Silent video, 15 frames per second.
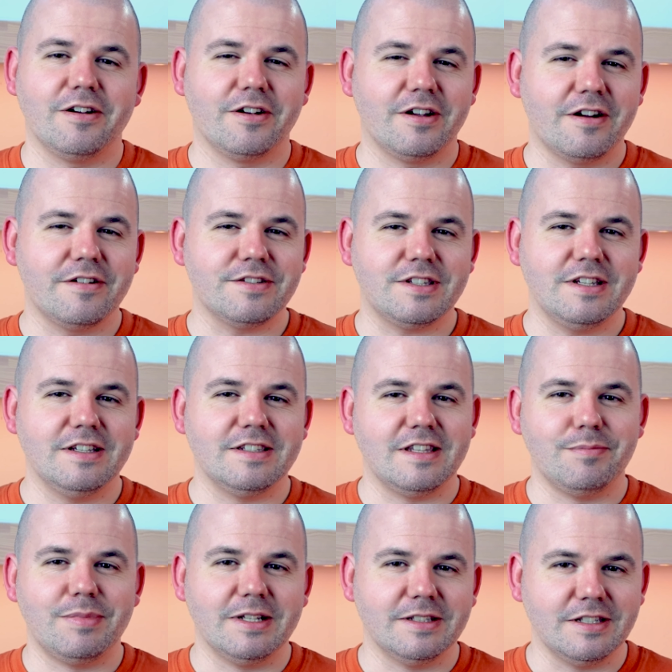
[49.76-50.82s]
Now, concurrency is the
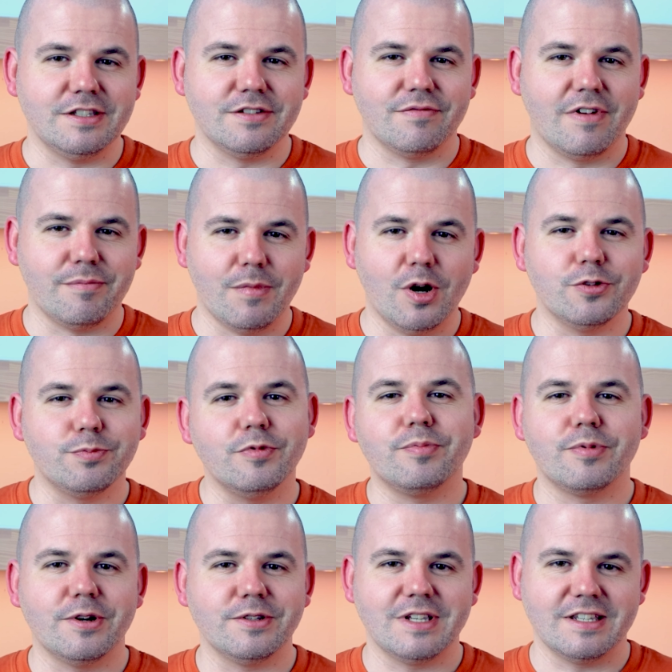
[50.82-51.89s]
ability to run multiple
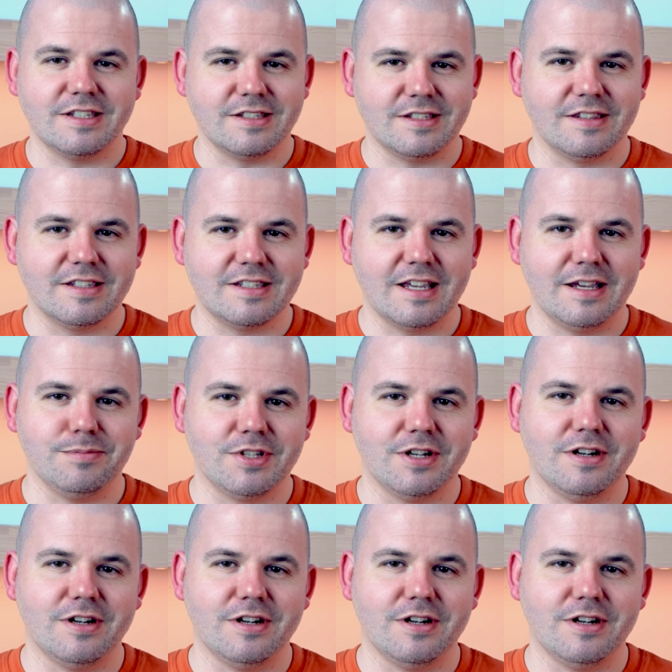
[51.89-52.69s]
processes at the same